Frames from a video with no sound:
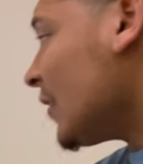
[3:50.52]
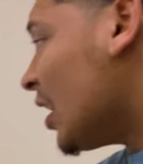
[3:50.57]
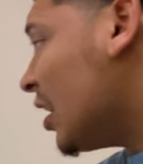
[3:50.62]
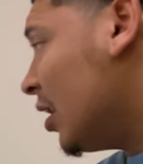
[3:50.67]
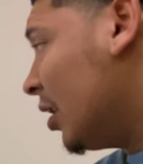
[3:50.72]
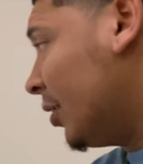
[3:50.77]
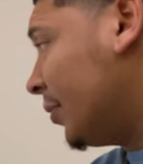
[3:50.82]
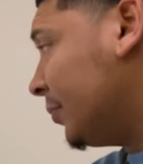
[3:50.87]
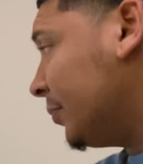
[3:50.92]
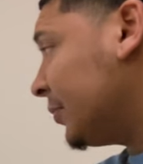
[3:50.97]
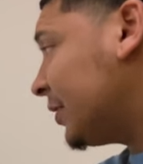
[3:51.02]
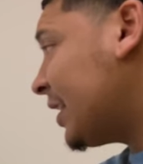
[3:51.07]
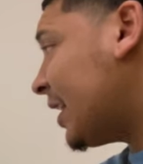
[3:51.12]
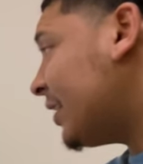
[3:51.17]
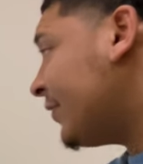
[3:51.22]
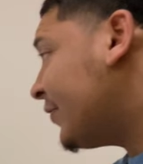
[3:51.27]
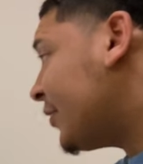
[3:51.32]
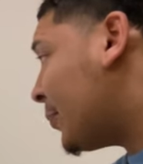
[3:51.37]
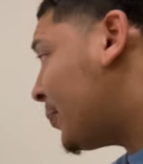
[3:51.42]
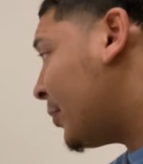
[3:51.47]
Um,
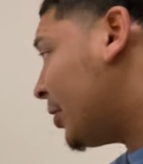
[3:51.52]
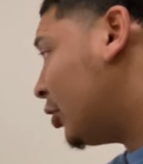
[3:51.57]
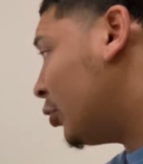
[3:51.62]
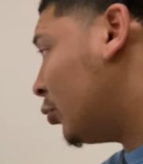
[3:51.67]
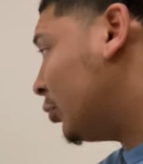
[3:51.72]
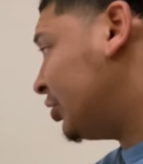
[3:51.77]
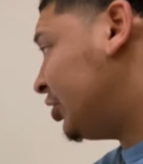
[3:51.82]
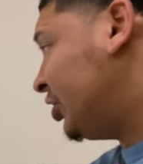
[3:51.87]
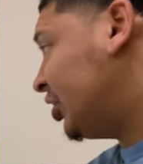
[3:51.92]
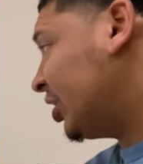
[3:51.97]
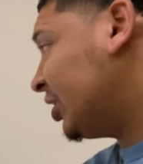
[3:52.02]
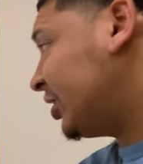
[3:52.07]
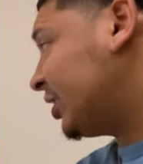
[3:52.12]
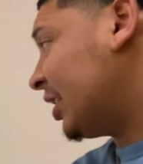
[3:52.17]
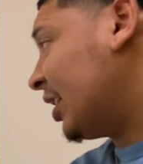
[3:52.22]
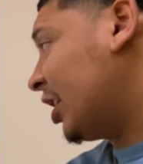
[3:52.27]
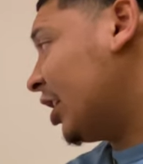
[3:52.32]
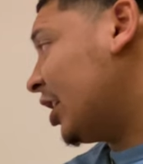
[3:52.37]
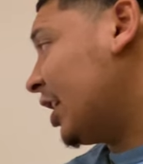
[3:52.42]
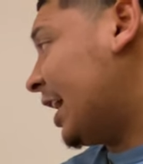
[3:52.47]
Kenneth Cappello was just
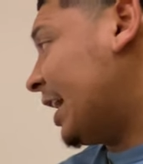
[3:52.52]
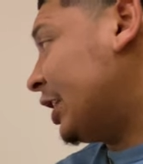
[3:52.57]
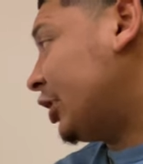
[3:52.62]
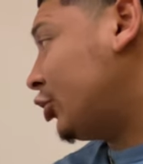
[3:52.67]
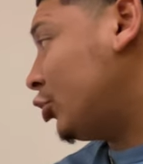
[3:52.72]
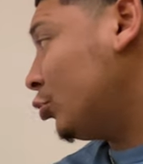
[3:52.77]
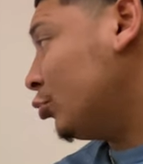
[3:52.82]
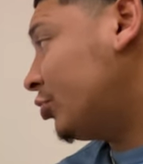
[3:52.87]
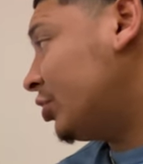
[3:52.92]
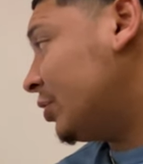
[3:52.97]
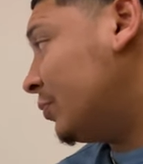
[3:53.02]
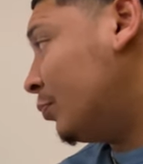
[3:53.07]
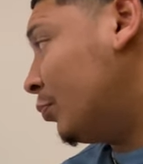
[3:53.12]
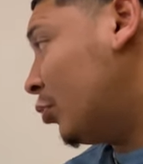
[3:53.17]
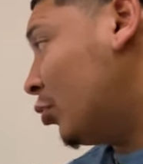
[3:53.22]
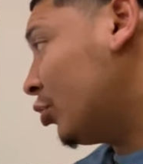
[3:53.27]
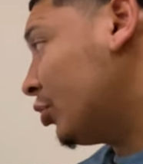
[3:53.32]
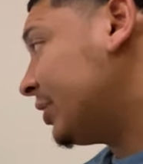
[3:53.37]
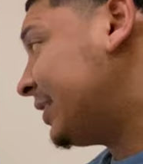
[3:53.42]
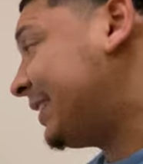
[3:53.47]
a
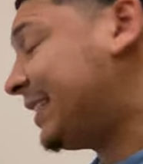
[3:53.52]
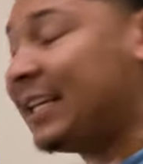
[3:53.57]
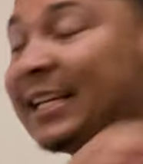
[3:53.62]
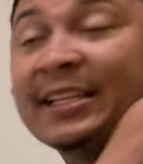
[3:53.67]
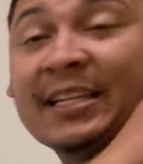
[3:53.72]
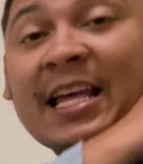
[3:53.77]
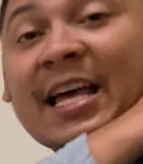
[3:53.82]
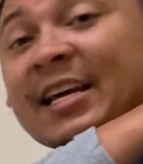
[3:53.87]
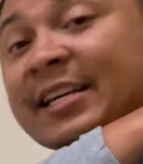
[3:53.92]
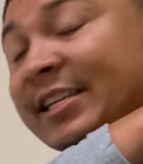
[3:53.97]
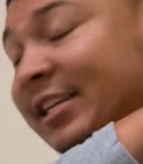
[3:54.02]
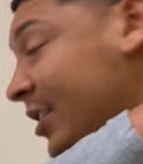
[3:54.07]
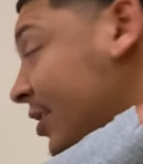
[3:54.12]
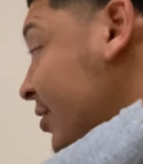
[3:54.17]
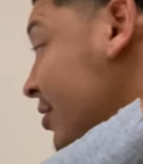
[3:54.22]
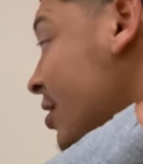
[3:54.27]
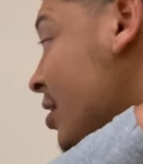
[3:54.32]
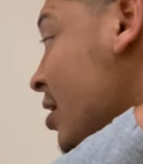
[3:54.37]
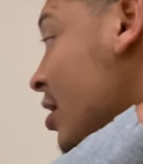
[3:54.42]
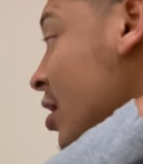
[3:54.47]
Houston-born Sandlot
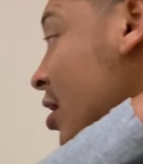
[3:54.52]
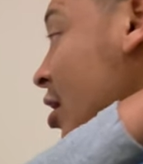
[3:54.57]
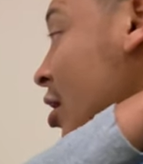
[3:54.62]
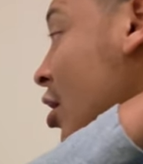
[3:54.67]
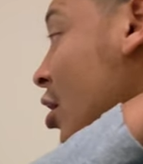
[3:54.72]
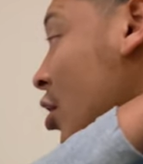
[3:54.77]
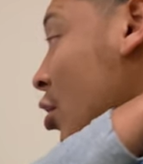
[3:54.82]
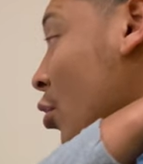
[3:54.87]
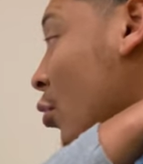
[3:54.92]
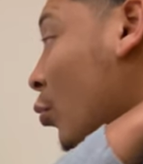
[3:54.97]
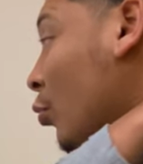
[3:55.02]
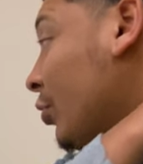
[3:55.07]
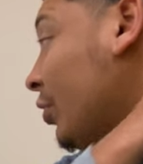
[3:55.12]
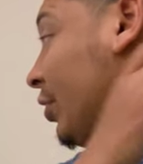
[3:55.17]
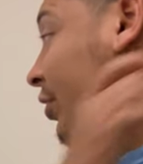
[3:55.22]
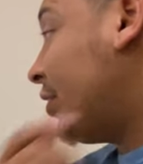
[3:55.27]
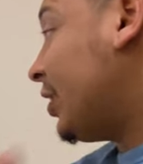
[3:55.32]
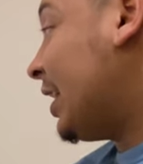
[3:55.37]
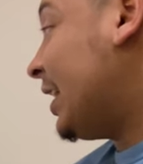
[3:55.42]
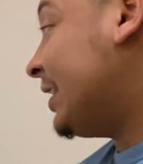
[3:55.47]
kid
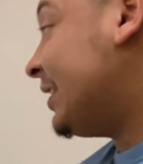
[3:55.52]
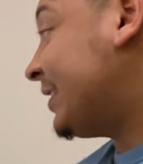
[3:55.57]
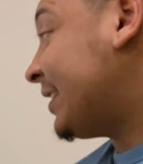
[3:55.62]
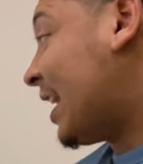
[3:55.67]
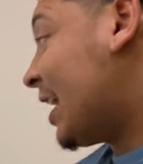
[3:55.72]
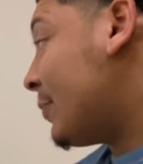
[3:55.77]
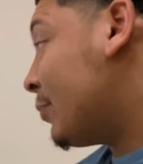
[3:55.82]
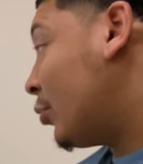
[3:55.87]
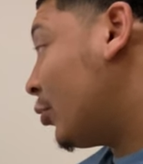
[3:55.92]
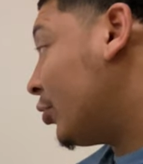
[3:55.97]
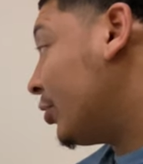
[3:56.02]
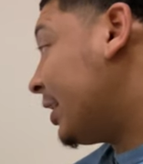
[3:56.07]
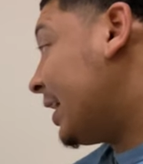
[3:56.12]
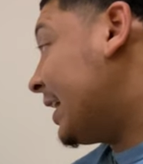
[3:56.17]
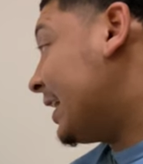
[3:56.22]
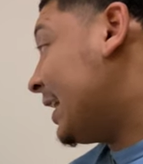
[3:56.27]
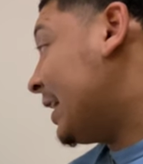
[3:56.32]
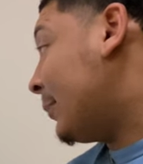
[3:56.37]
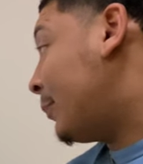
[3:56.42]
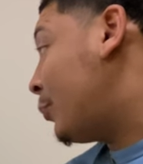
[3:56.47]
with a
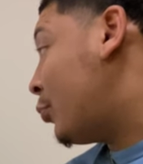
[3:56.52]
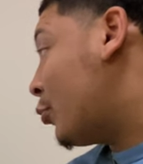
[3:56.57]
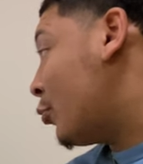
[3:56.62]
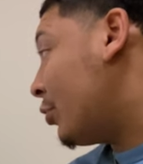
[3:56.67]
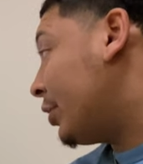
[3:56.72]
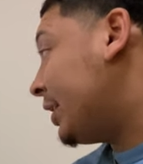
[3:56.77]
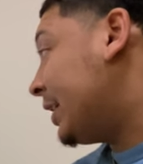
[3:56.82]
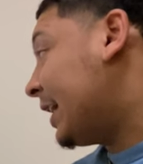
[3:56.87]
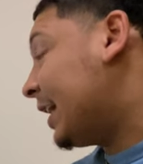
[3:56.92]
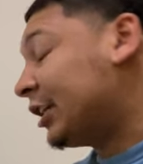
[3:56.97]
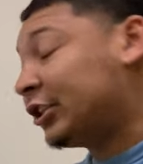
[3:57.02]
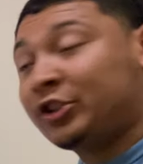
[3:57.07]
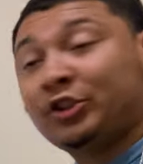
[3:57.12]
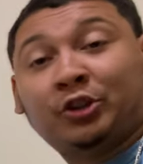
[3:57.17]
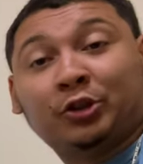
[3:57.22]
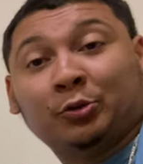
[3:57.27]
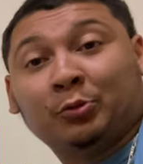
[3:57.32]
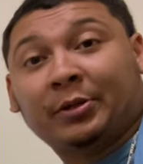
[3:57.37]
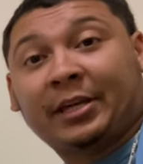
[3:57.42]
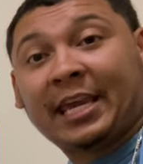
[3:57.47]
skateboard and a
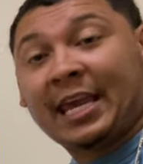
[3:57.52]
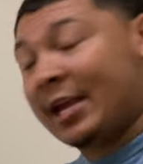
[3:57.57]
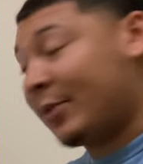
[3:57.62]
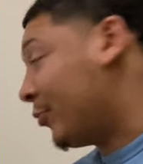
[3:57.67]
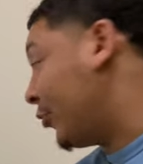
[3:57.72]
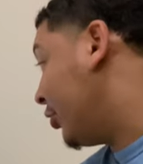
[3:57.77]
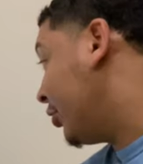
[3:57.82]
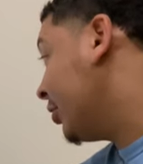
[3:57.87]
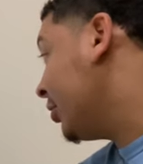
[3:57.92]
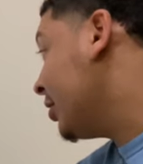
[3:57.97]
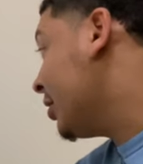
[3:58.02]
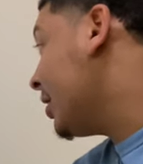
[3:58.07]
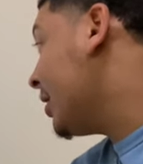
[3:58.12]
point-and-shoot camera